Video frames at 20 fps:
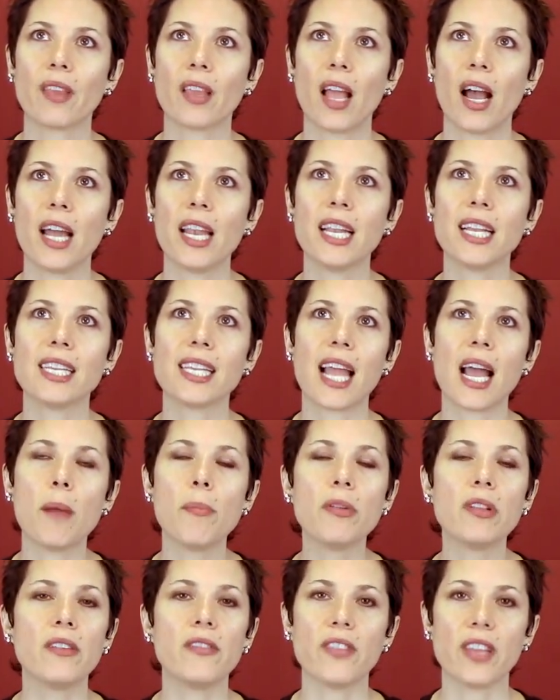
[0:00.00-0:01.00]
an
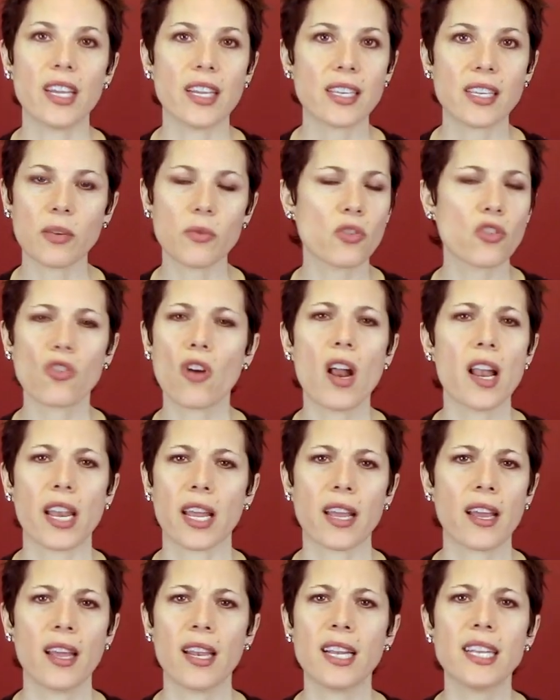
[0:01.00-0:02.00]
example of this, it was
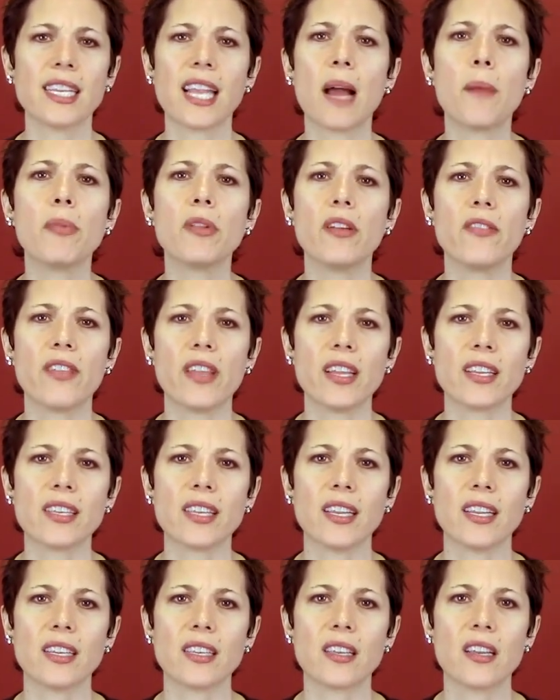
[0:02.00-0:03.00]
chronic. An example of this
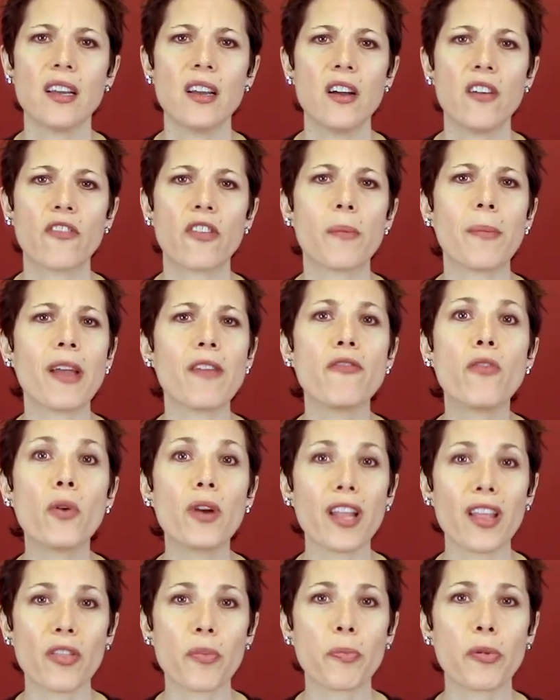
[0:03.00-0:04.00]
is for my
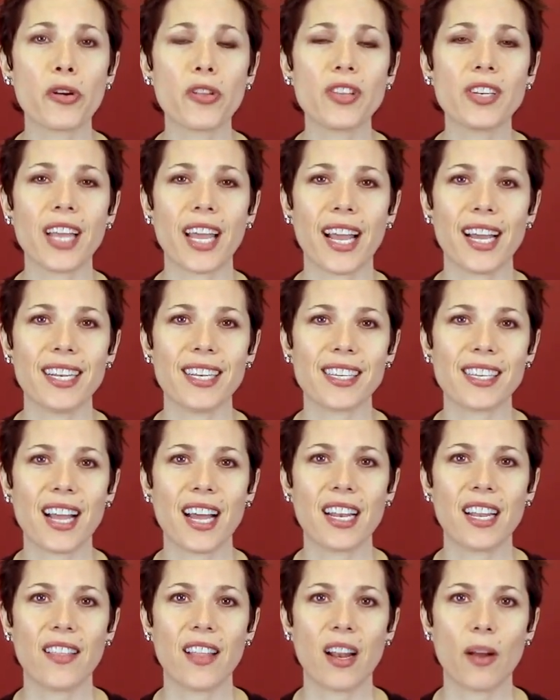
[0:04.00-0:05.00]
40th birthday, I
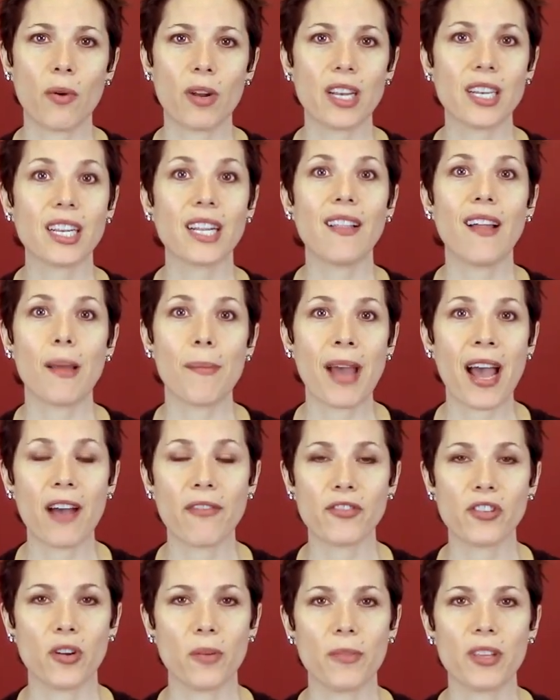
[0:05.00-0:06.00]
decided that I wanted to climb
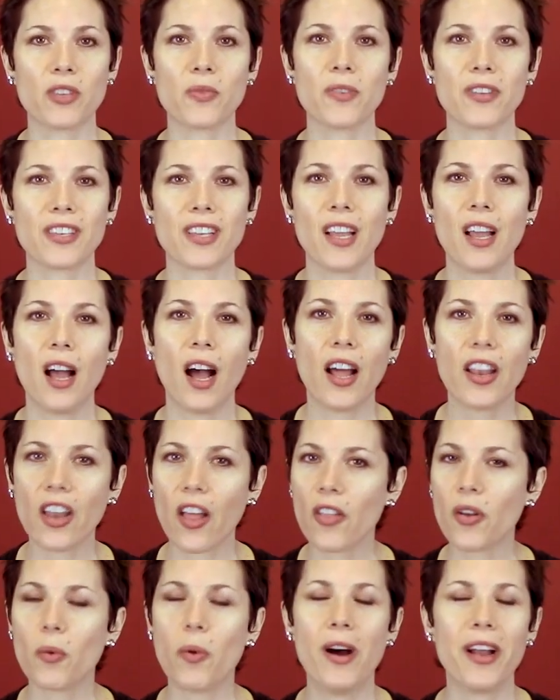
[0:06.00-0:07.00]
Half Dome. This was
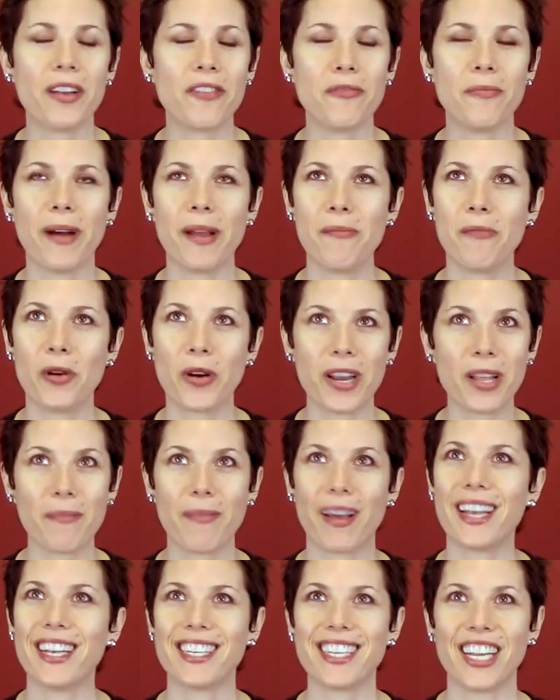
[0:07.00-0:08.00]
another one of my morning
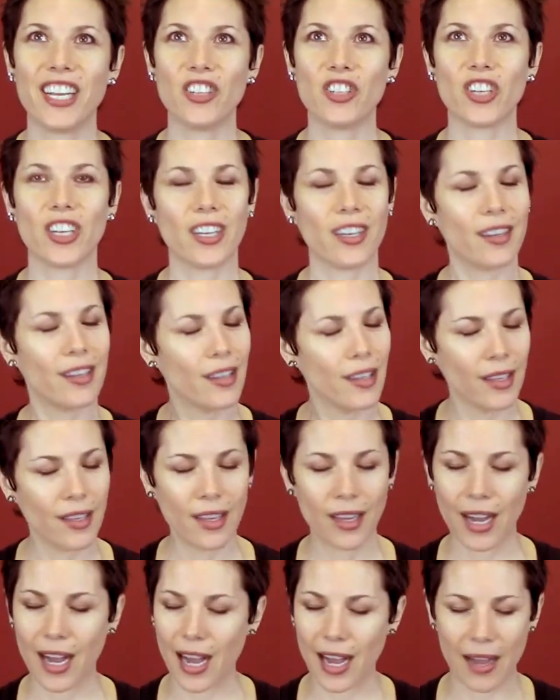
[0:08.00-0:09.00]
meditation
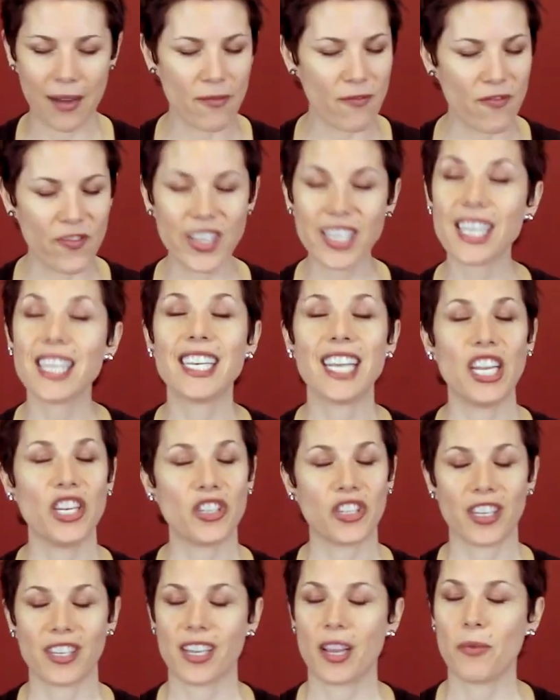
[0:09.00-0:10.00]
uh,
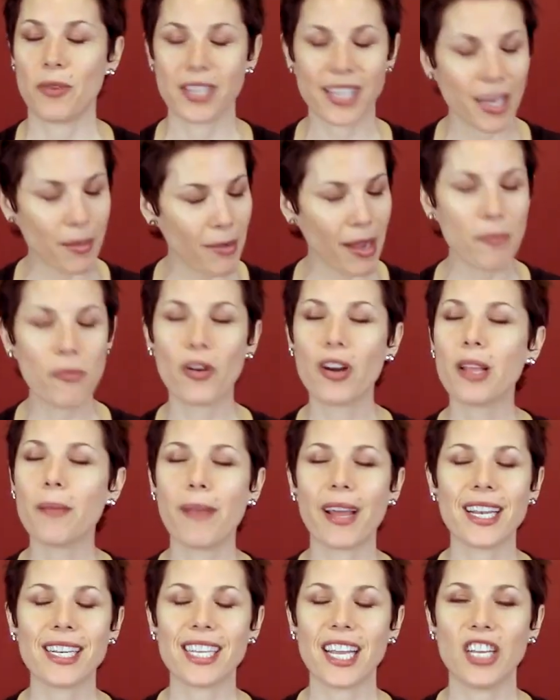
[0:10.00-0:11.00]
visitations. I was in my morning
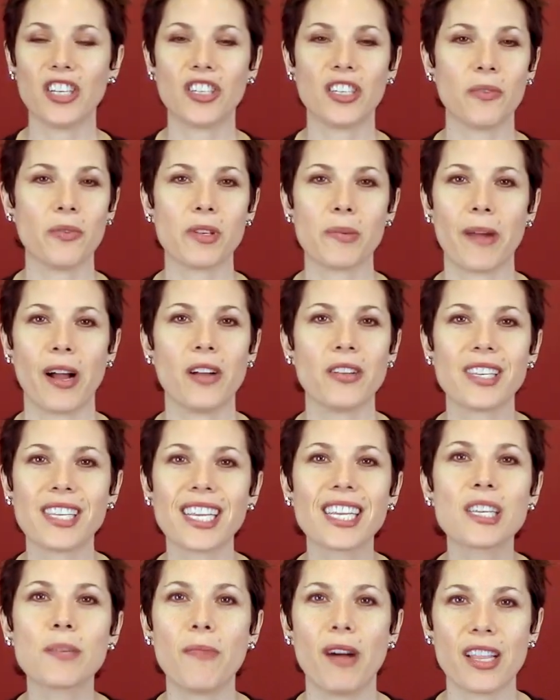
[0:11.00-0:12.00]
meditation. It was about
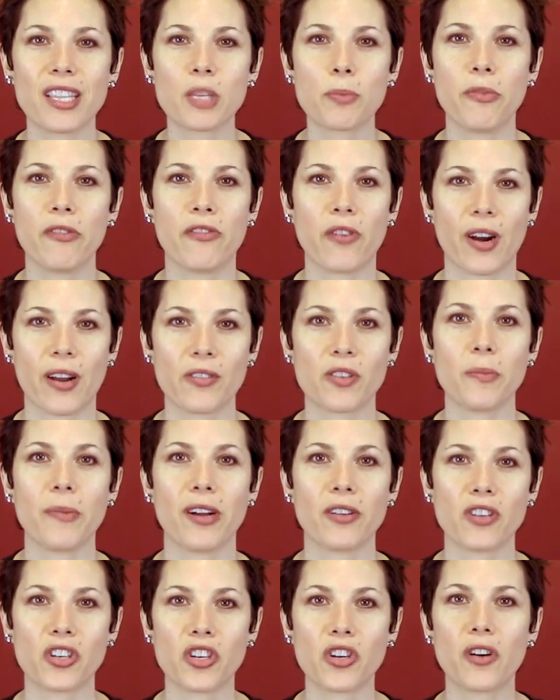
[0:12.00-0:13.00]
six months before I was
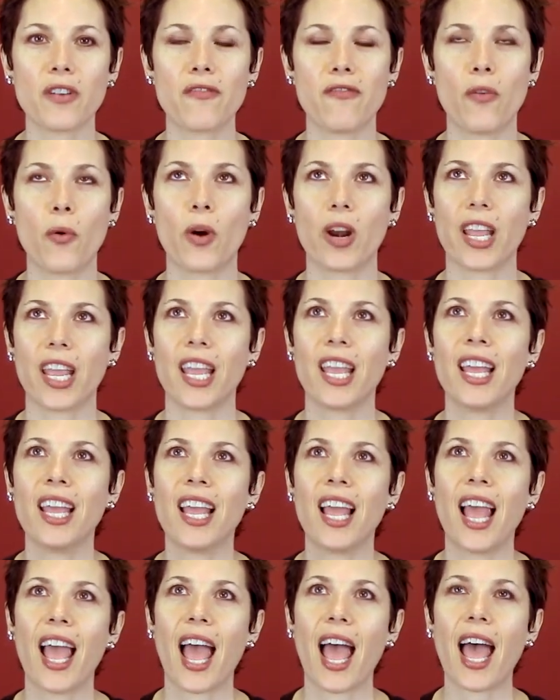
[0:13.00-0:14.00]
about to turn 40.
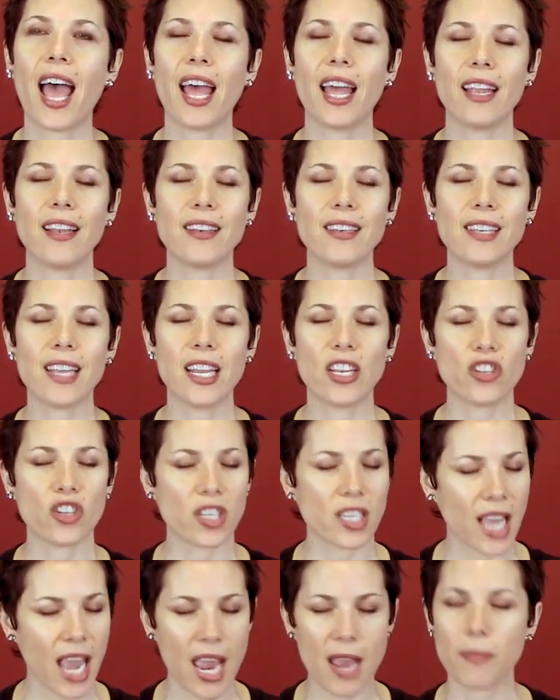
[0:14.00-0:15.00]
And it
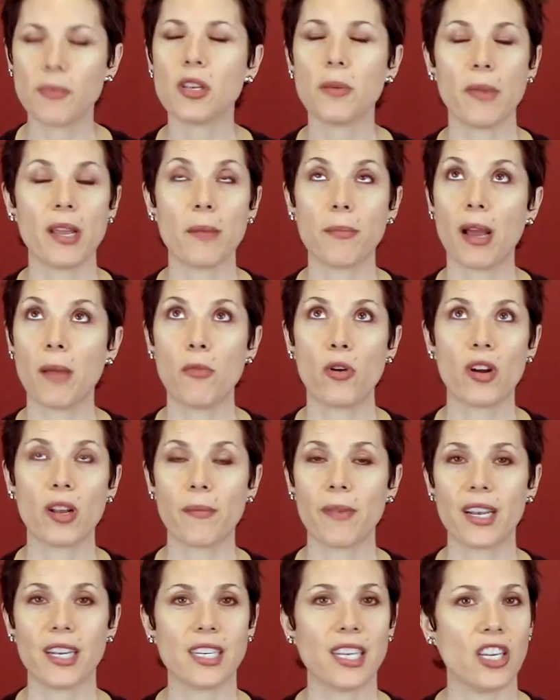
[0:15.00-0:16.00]
just came to me in my morning
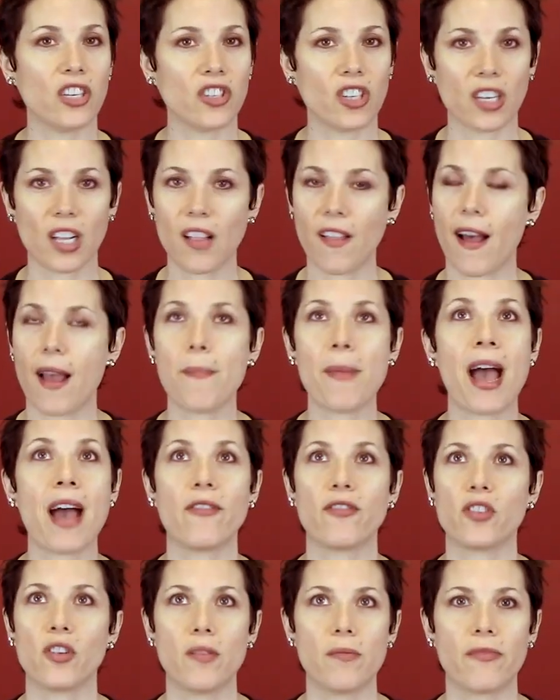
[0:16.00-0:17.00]
meditation, climb
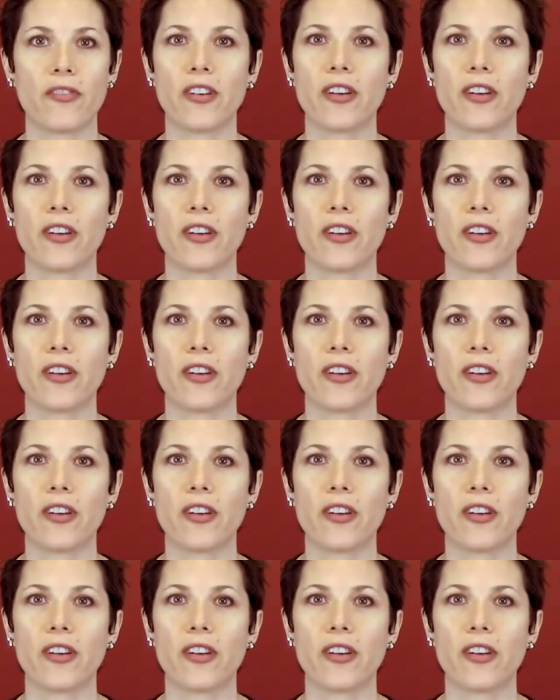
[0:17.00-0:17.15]
Half Dome for